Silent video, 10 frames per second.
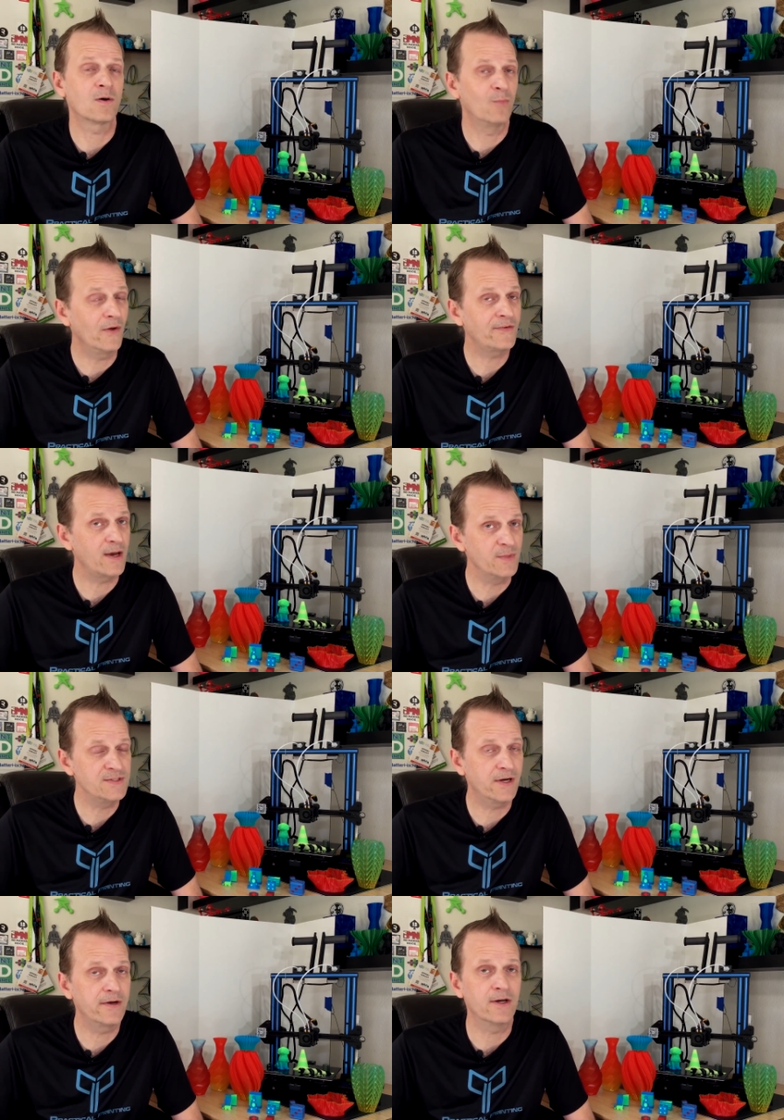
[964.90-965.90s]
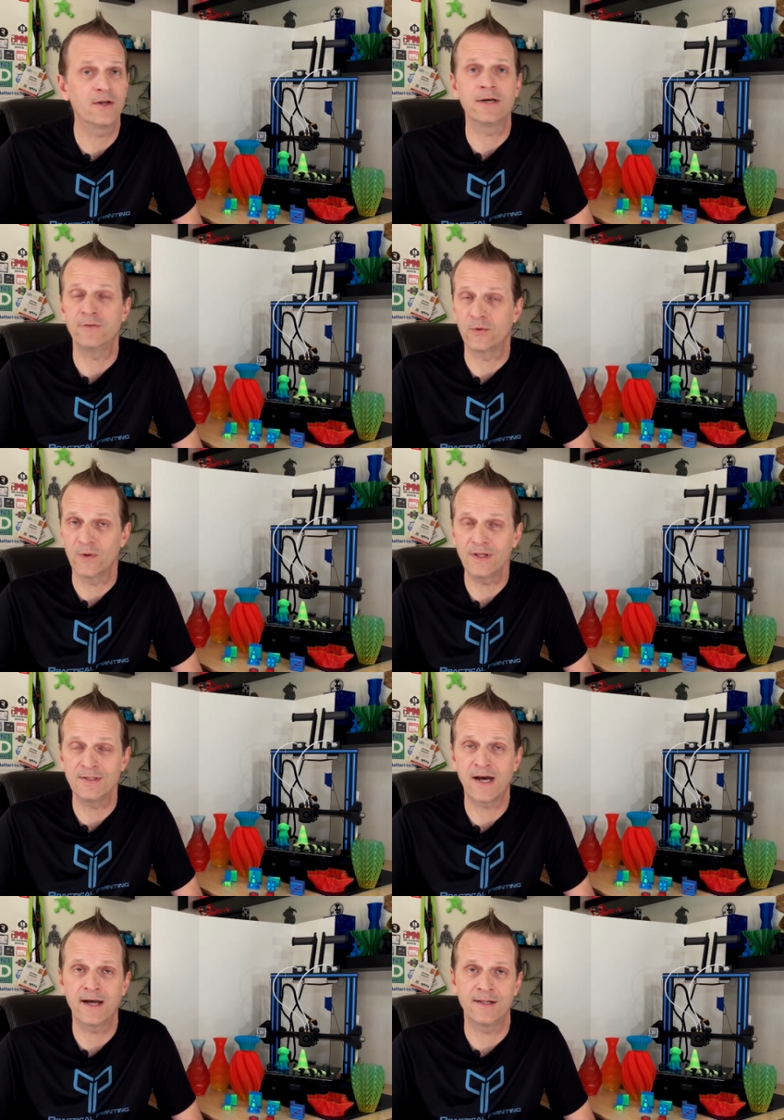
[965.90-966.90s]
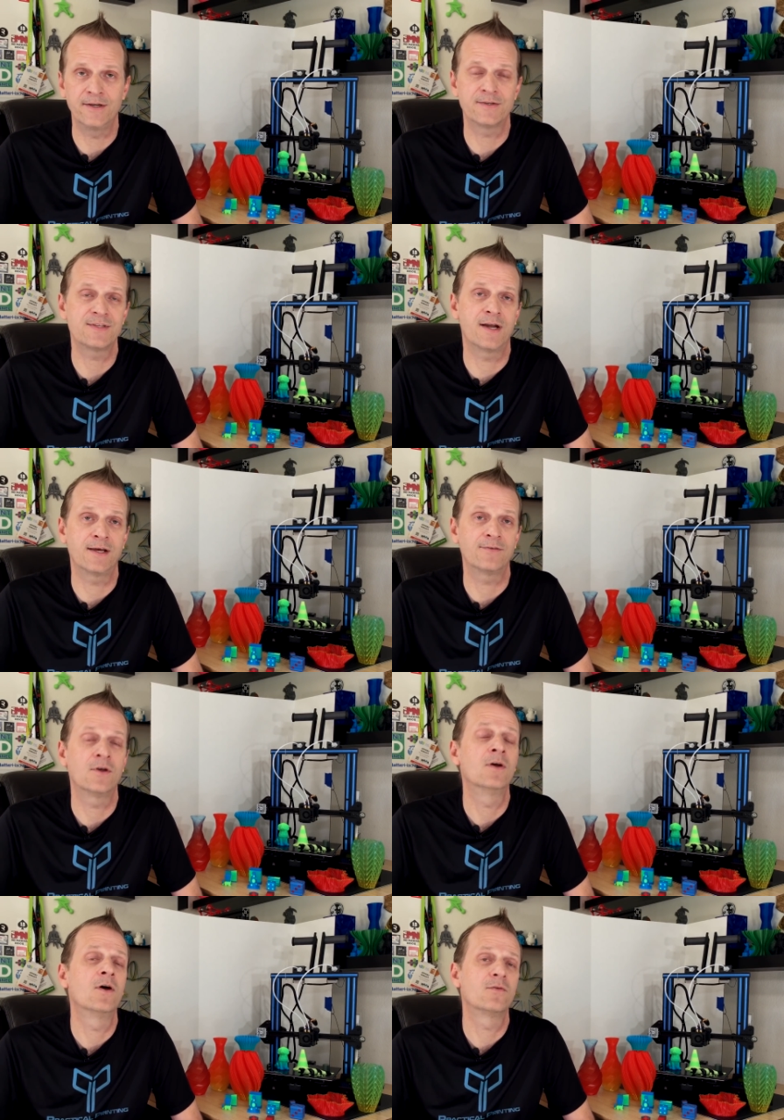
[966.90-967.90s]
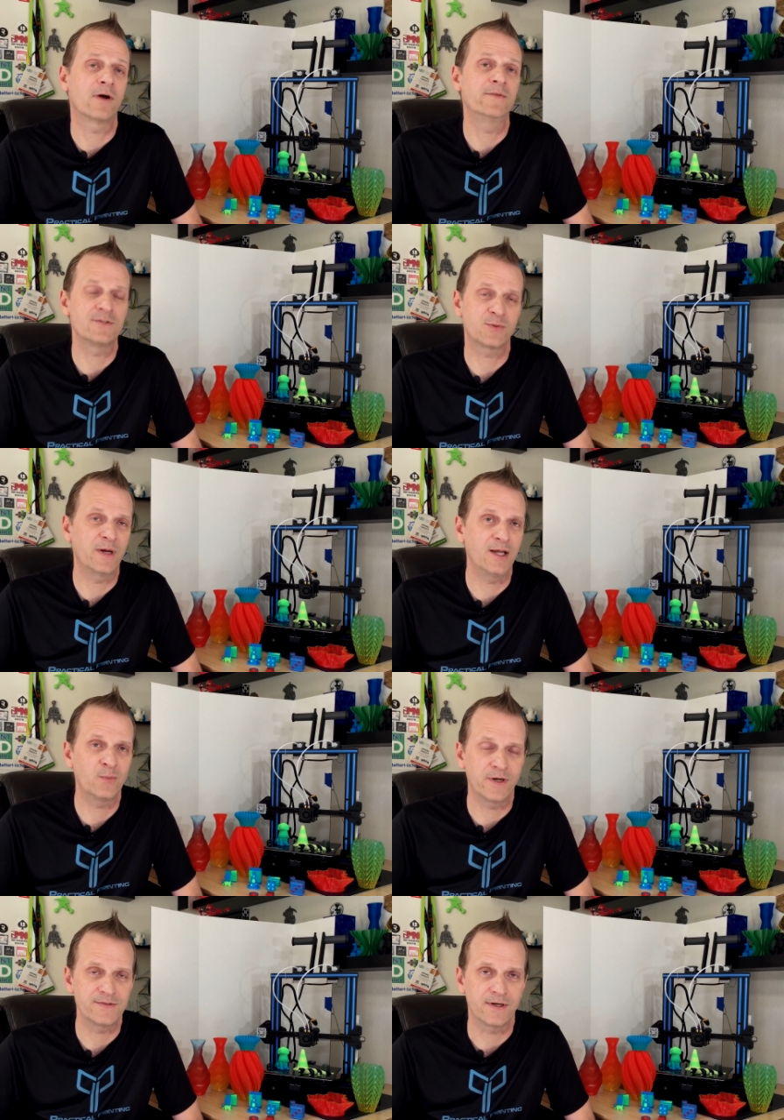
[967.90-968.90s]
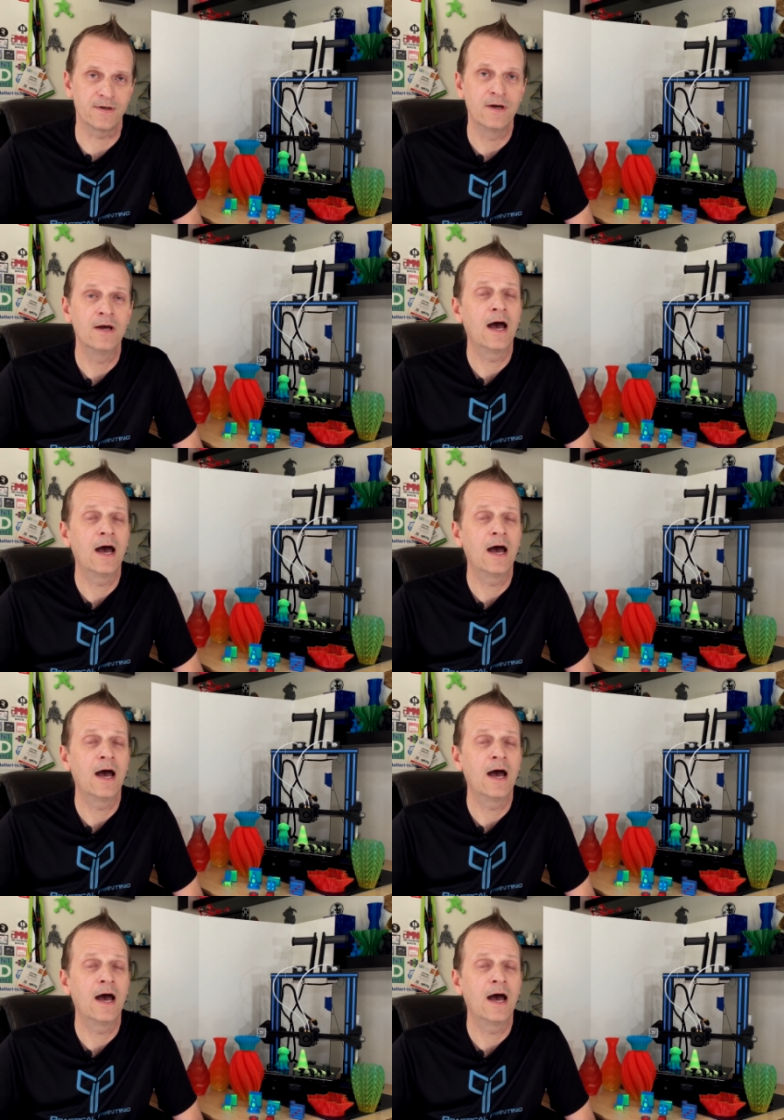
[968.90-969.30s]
or multi-material, if you really dial in your settings, from this 3D printer.